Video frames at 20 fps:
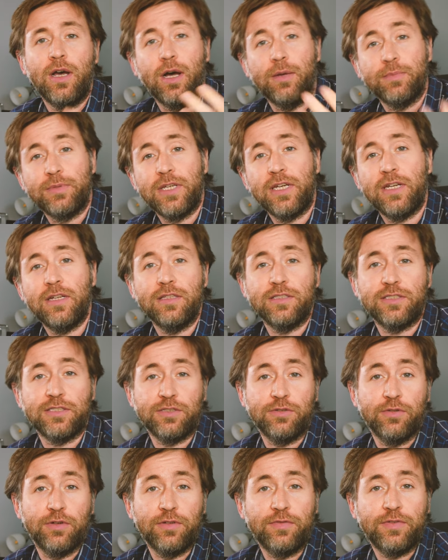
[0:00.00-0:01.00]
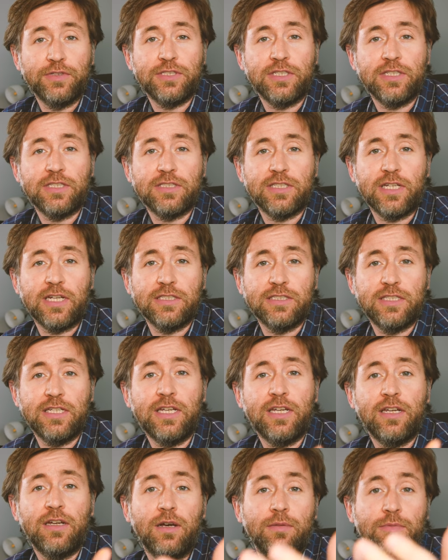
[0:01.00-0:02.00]
I'm Kit, and this is GorillaPhysics, and
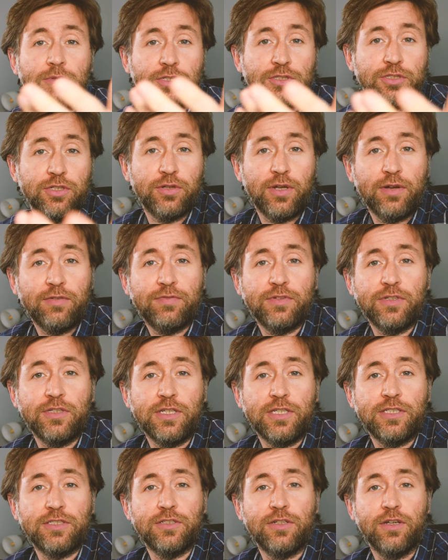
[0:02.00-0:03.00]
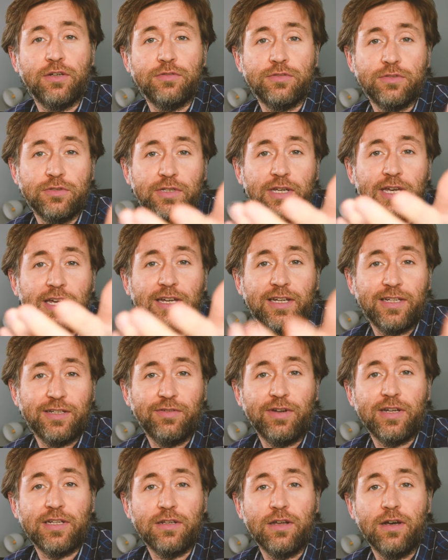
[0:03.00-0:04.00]
here I'm going to show you everything you need to know to get a
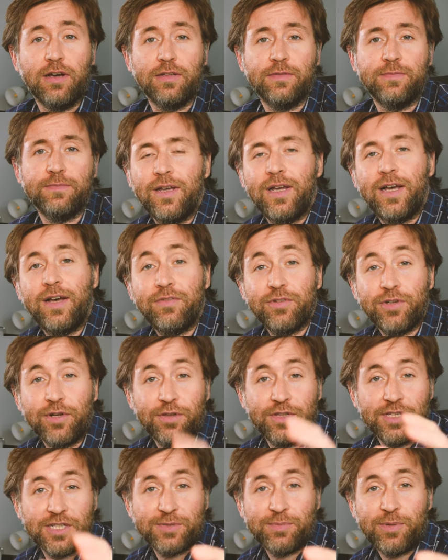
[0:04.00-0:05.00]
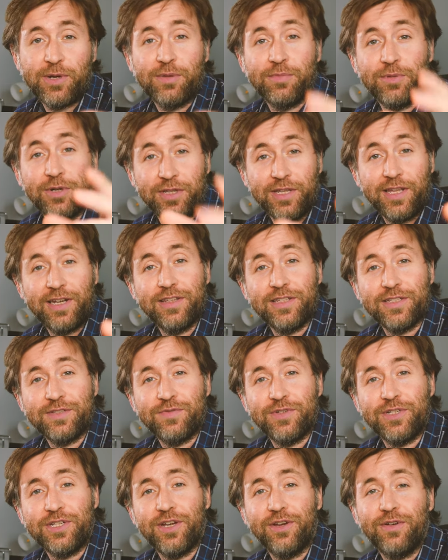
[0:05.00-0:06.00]
grade 9. Have a go at the experiment at the end of this
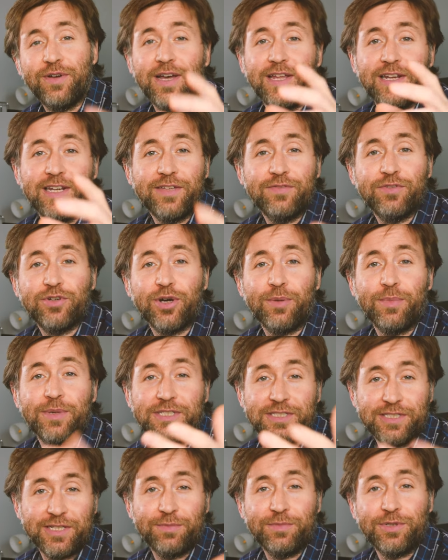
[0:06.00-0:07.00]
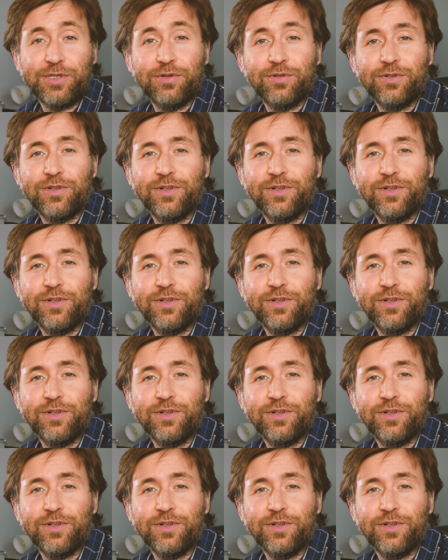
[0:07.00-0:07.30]
video, and leave a comment to tell me your